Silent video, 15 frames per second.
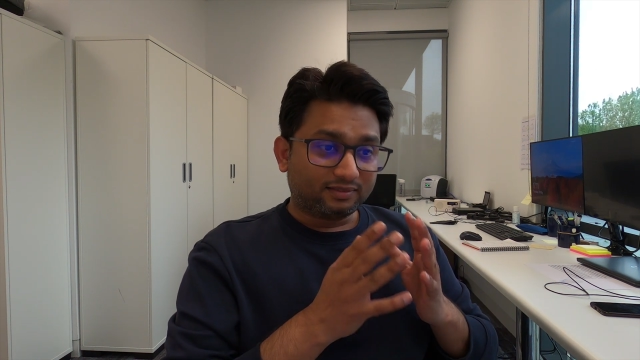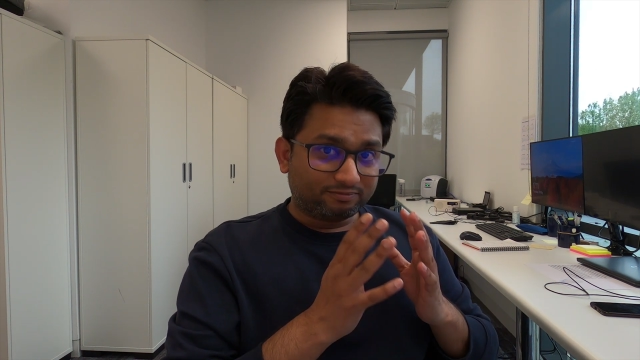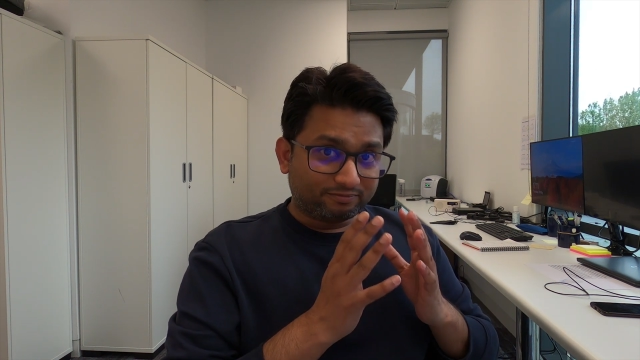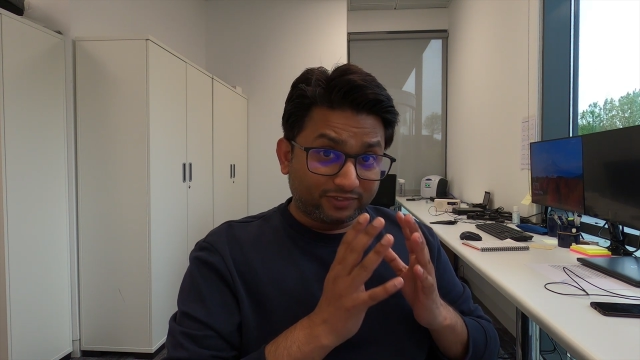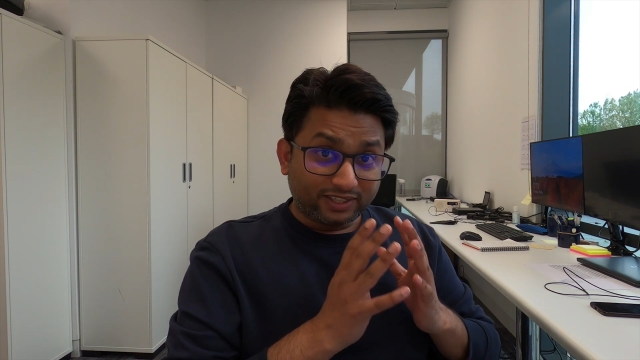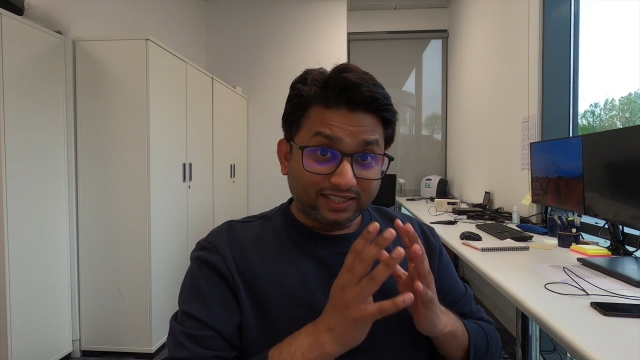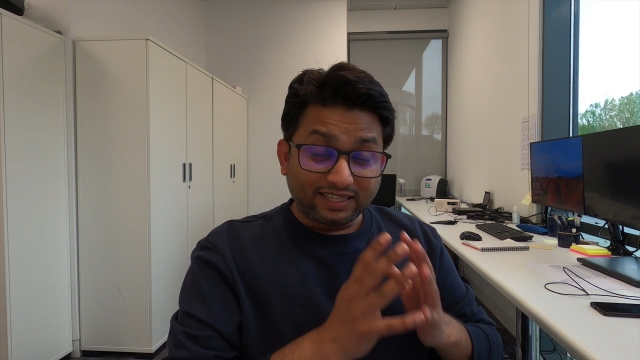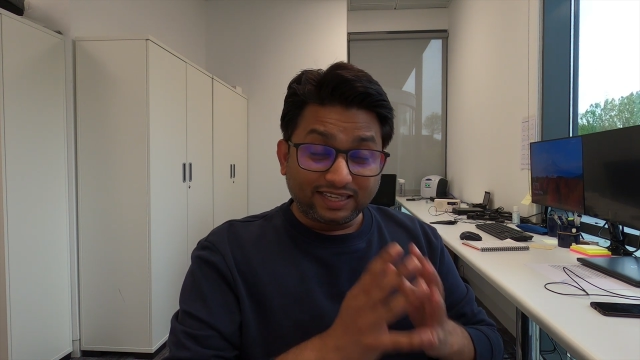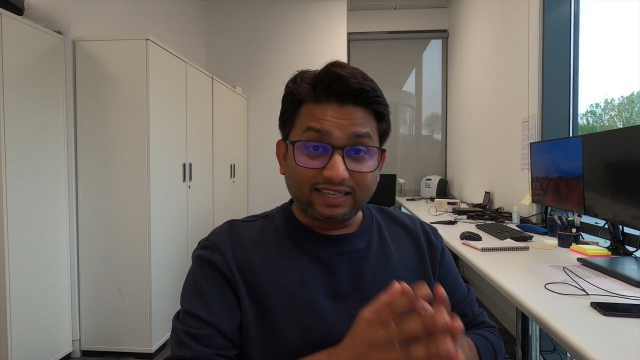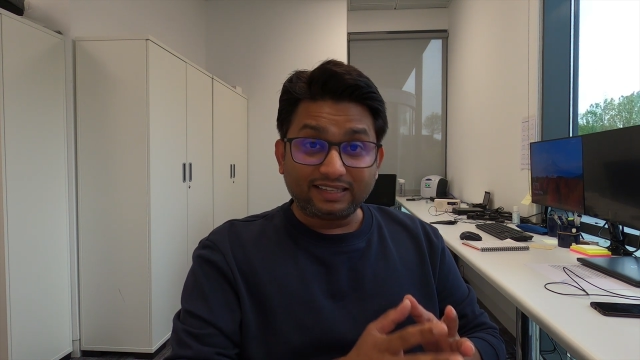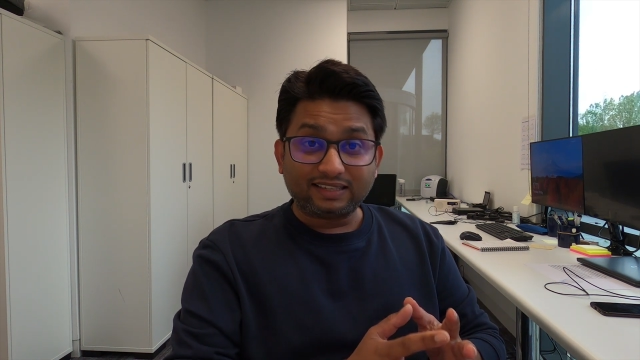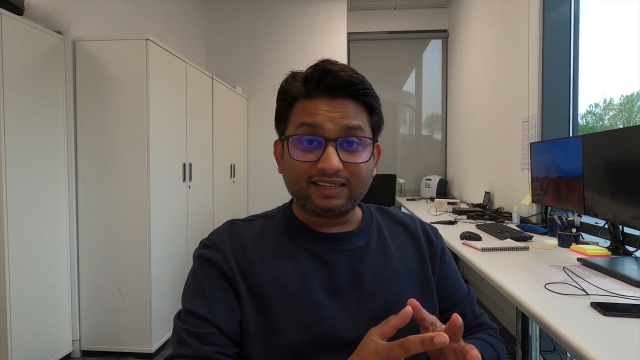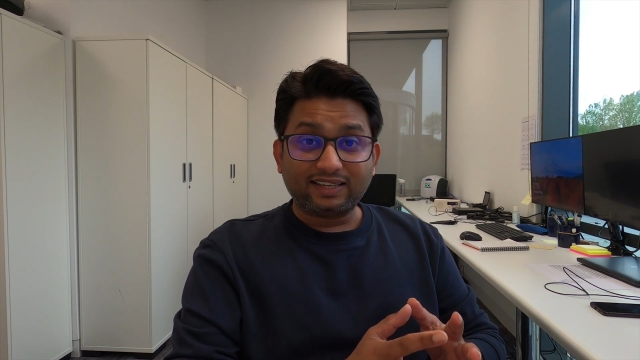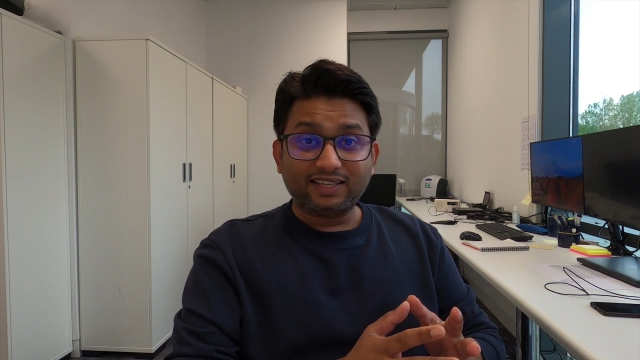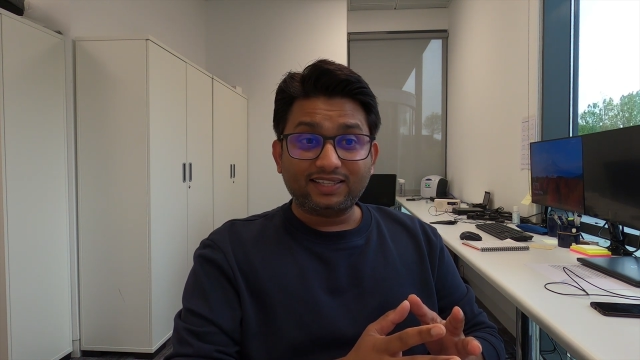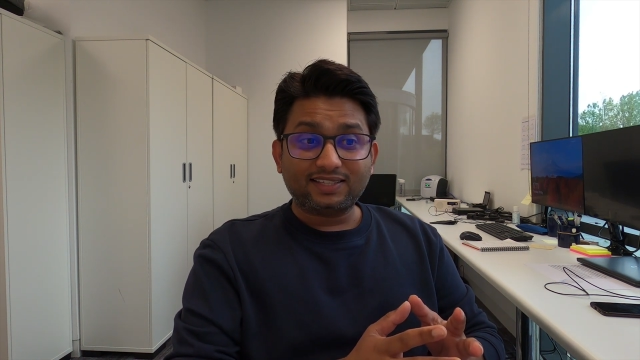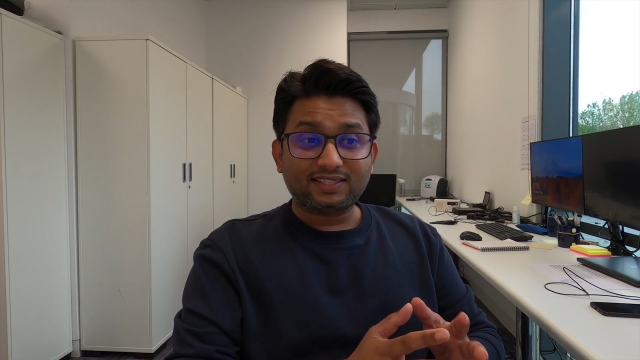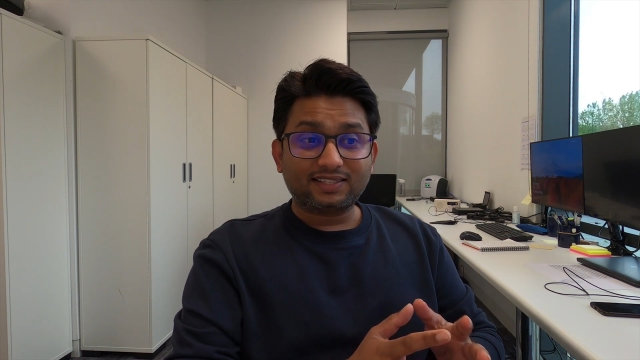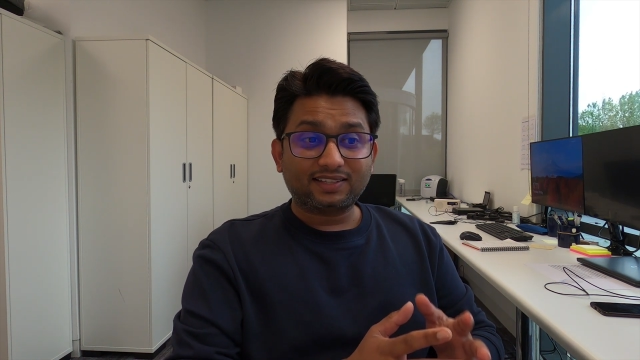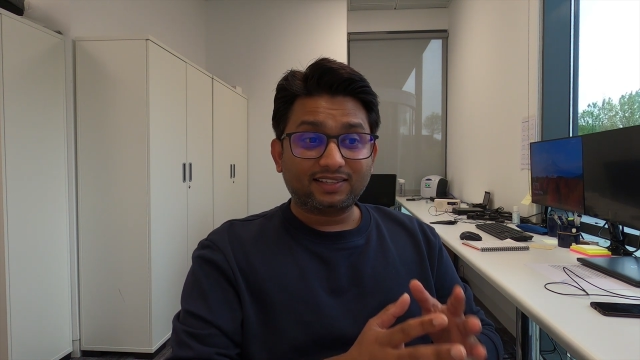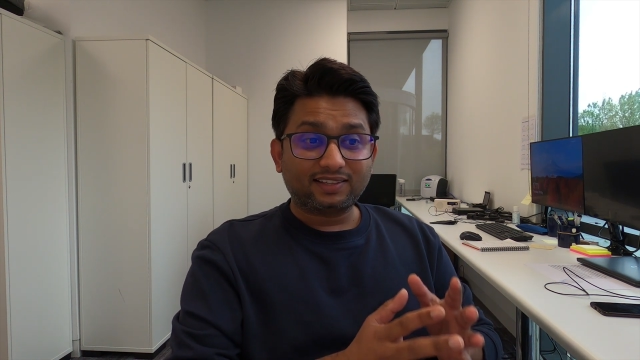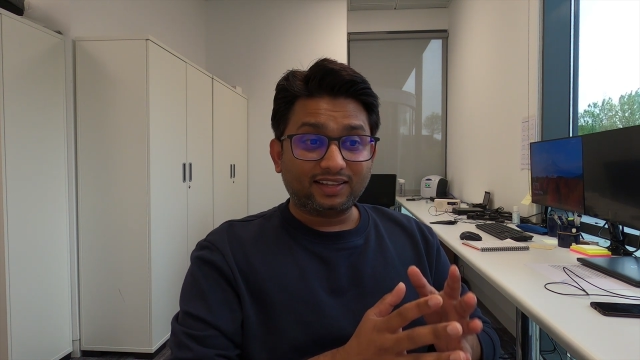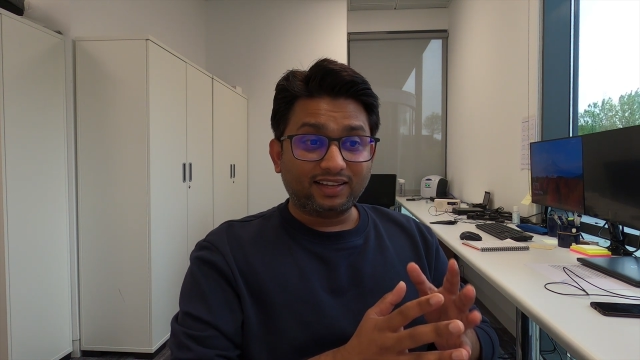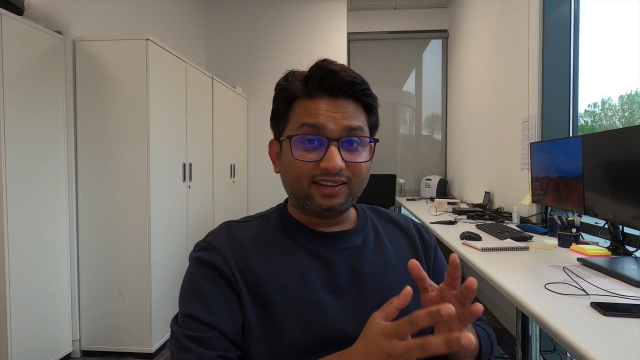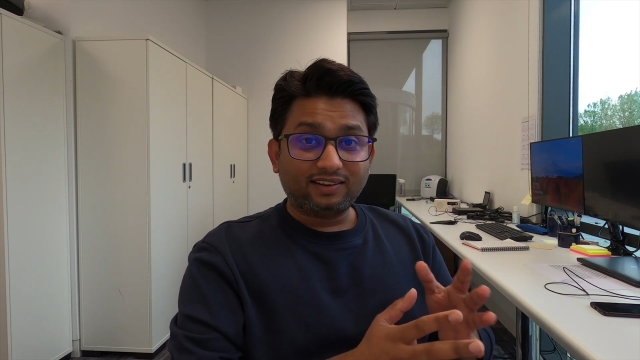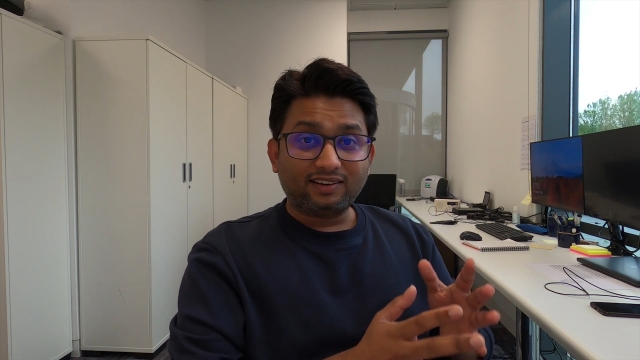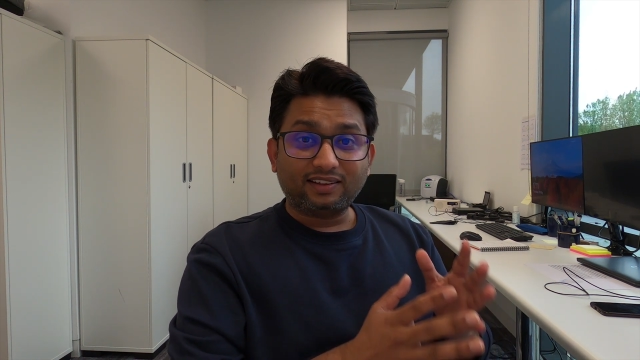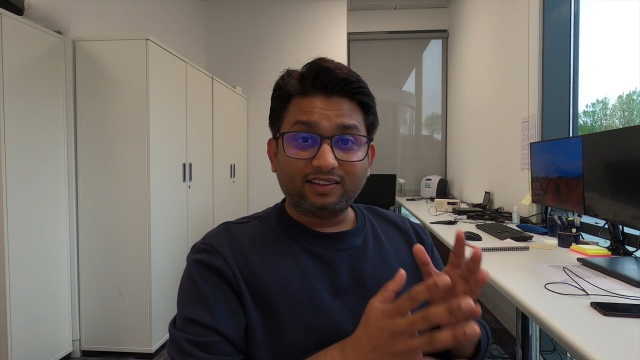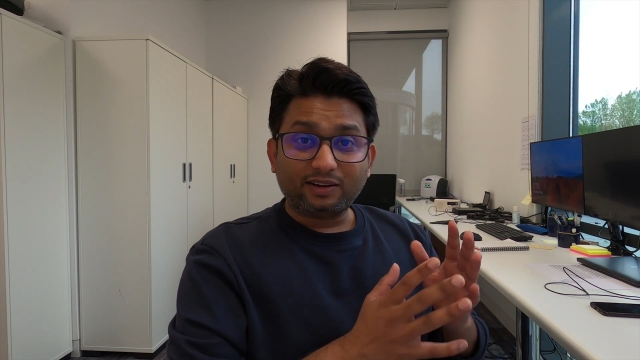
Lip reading: with the increase in